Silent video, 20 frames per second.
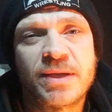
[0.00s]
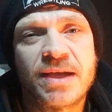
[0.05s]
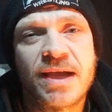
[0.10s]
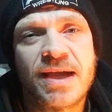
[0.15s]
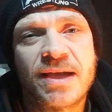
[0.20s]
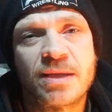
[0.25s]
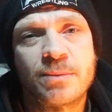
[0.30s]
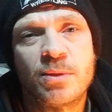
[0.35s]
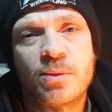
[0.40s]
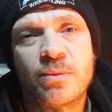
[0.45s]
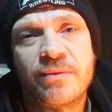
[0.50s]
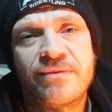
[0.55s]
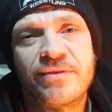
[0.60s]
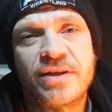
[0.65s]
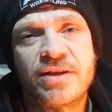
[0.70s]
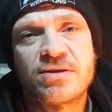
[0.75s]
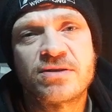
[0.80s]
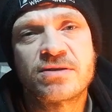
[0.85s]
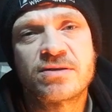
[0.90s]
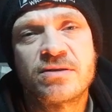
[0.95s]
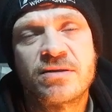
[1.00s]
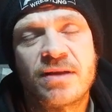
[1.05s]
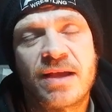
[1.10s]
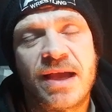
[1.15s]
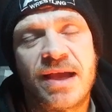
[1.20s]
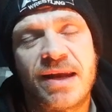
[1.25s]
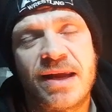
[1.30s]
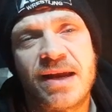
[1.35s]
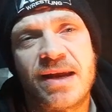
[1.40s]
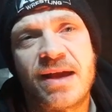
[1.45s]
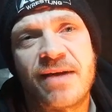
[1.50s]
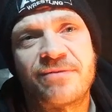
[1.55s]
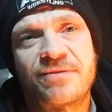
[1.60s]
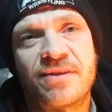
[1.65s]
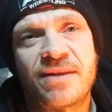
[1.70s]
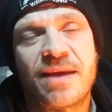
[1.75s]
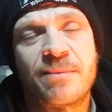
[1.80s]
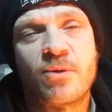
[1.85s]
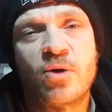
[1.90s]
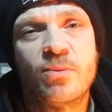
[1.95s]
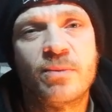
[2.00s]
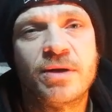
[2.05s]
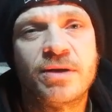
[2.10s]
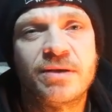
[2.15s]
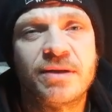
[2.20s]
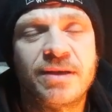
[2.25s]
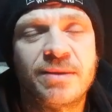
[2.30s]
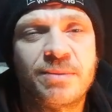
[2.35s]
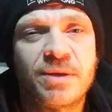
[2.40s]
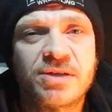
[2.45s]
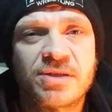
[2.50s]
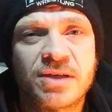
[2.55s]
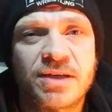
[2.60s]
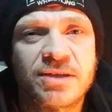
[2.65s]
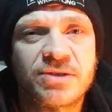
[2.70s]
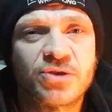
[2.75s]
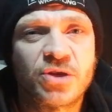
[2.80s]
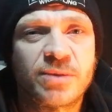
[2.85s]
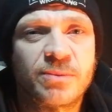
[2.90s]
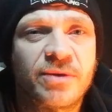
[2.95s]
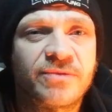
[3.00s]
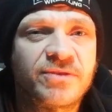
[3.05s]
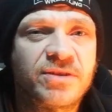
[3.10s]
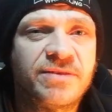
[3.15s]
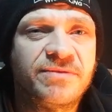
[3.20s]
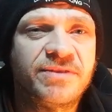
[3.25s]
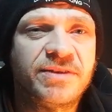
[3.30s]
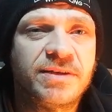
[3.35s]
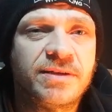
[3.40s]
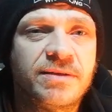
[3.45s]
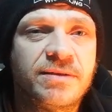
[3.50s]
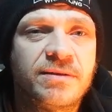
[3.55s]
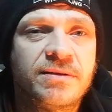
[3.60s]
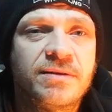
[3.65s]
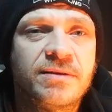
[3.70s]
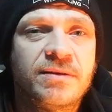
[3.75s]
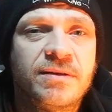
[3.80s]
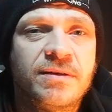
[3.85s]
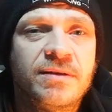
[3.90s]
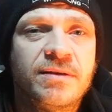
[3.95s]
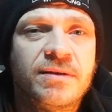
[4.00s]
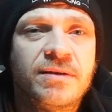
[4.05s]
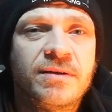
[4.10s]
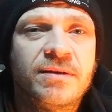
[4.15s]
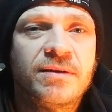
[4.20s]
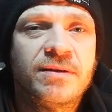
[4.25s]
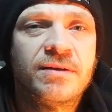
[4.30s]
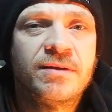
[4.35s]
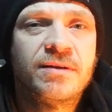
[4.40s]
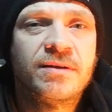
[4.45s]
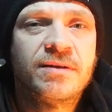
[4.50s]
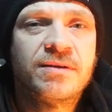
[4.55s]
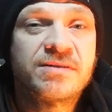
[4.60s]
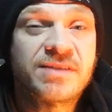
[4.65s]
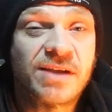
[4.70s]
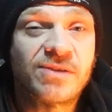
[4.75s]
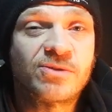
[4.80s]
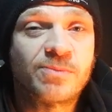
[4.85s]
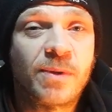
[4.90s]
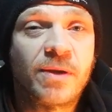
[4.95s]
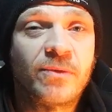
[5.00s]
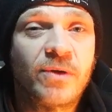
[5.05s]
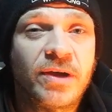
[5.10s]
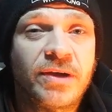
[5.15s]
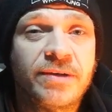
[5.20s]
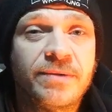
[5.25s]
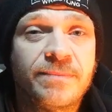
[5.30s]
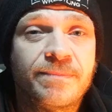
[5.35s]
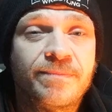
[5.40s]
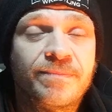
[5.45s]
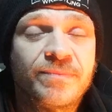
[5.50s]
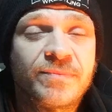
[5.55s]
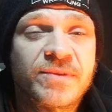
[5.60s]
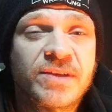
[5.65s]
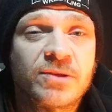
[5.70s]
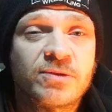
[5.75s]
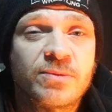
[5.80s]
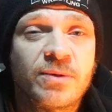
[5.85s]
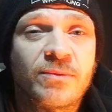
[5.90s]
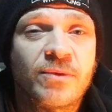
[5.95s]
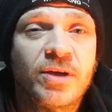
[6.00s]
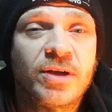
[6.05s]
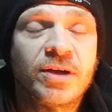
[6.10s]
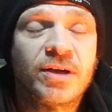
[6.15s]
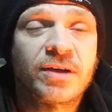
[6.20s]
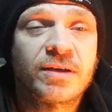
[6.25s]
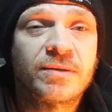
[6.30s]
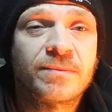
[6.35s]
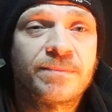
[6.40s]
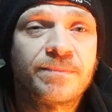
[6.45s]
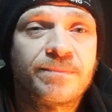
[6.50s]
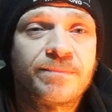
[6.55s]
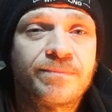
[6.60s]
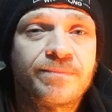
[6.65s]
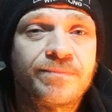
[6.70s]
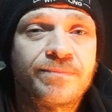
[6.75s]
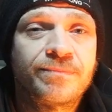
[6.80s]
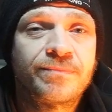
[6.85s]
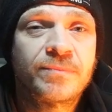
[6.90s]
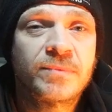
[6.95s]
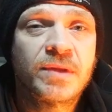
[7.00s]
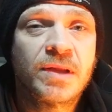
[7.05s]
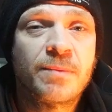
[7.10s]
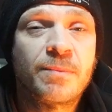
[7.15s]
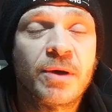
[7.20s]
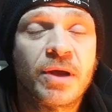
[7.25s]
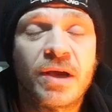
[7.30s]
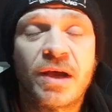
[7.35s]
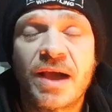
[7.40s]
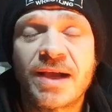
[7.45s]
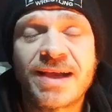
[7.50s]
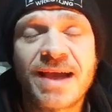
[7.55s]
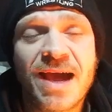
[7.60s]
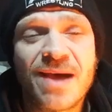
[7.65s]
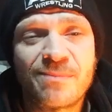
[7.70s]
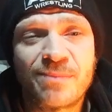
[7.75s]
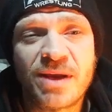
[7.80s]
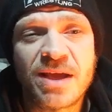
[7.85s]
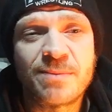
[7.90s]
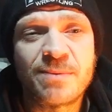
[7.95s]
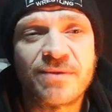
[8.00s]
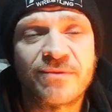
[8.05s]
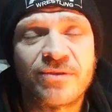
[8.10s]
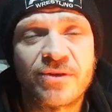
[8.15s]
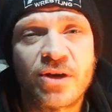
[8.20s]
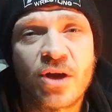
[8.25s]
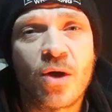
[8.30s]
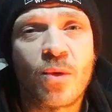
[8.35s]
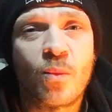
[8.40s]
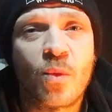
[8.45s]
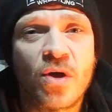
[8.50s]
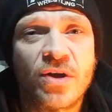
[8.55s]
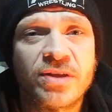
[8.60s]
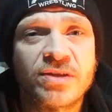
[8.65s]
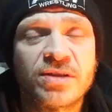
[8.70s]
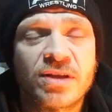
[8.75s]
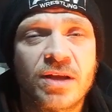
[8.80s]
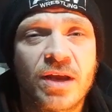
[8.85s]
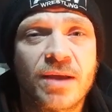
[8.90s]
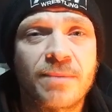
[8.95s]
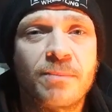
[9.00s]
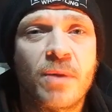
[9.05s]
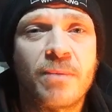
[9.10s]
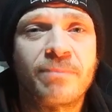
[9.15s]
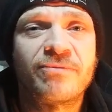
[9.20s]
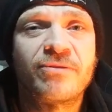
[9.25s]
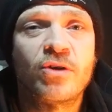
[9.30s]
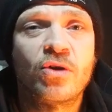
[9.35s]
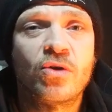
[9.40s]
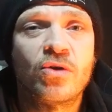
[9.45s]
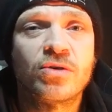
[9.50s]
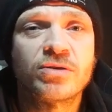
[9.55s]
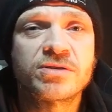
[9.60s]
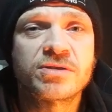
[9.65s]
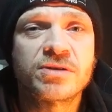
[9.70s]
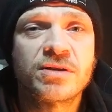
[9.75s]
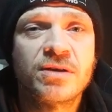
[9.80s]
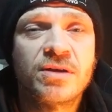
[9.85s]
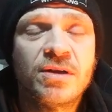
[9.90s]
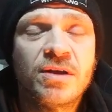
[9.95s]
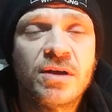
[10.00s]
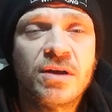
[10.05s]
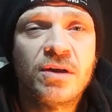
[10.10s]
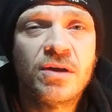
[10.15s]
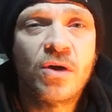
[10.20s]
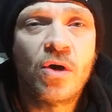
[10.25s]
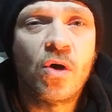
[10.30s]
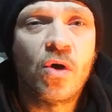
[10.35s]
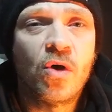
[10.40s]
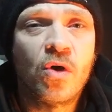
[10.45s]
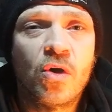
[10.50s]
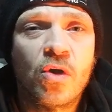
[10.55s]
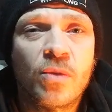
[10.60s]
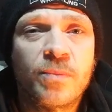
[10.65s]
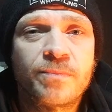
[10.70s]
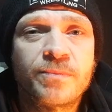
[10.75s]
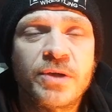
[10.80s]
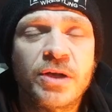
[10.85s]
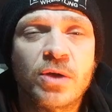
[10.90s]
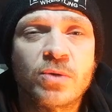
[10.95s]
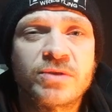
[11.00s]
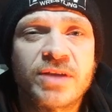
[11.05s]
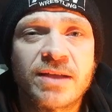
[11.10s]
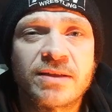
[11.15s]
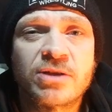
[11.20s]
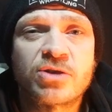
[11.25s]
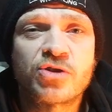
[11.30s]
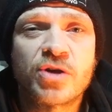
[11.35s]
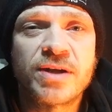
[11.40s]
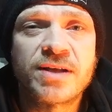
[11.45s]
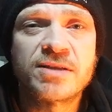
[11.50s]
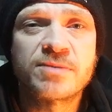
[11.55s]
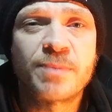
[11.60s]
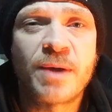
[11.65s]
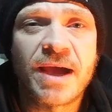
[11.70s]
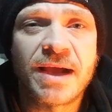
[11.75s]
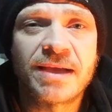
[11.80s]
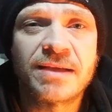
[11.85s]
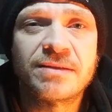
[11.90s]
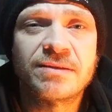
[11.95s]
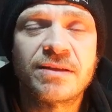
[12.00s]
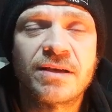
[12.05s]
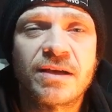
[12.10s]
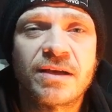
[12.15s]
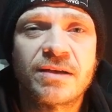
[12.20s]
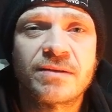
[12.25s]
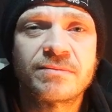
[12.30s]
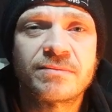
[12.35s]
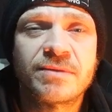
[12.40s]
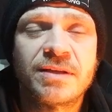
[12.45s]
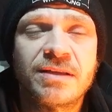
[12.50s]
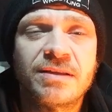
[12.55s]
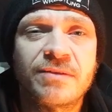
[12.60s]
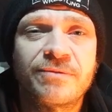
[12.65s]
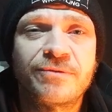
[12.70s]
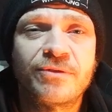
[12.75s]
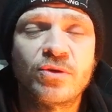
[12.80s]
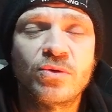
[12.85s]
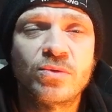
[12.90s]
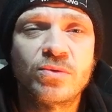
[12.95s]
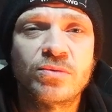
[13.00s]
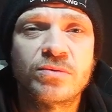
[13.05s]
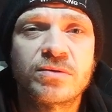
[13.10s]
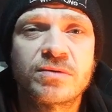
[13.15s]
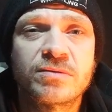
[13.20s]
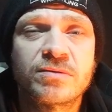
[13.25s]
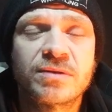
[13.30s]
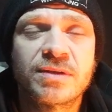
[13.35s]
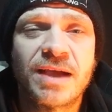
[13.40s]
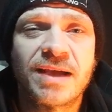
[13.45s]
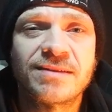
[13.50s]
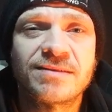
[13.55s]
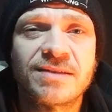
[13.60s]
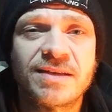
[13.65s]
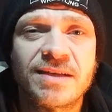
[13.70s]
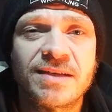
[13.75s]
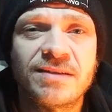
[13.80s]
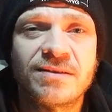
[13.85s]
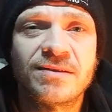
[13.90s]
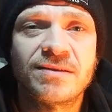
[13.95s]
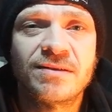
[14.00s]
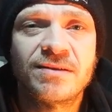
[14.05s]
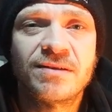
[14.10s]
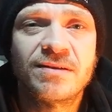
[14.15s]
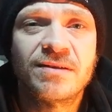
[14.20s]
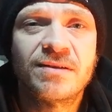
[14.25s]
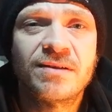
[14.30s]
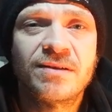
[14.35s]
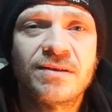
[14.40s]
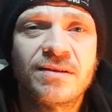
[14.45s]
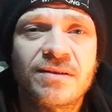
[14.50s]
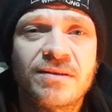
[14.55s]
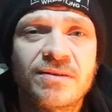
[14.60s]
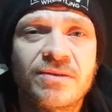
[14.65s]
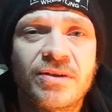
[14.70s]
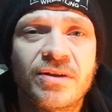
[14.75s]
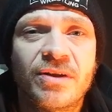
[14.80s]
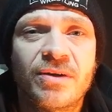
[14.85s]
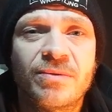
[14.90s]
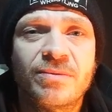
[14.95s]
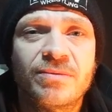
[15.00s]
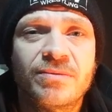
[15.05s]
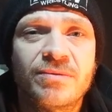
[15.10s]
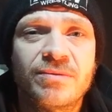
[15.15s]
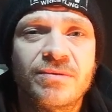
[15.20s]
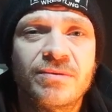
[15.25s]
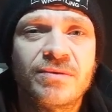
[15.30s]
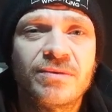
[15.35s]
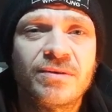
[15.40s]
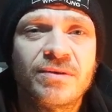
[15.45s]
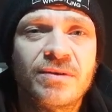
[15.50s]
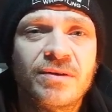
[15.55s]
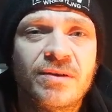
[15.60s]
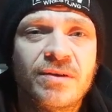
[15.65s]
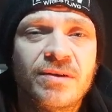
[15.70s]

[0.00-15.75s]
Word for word: a big argument with Vince, and then after that moment, they basically took him off TV. Sounds about yeah. right. Sounds about right, like. Yeah. But I can't blame him for not wanting to like mop floors, or you know take the trays back in the in the food canteen, you know. Mm.